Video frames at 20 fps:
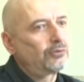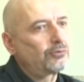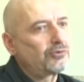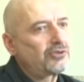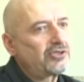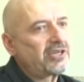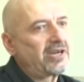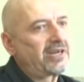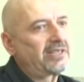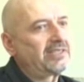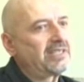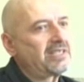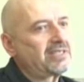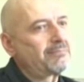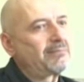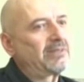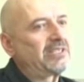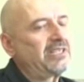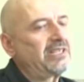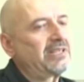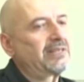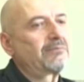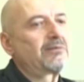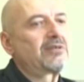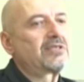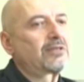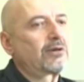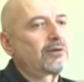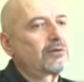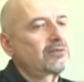share this material
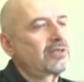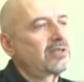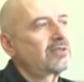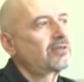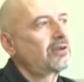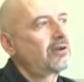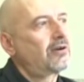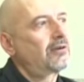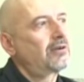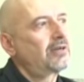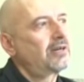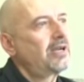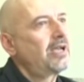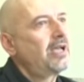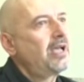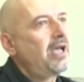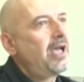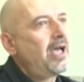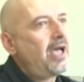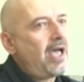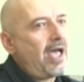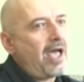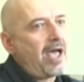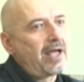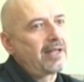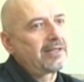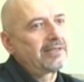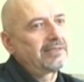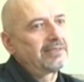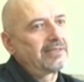with other scholars
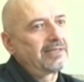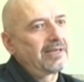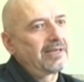and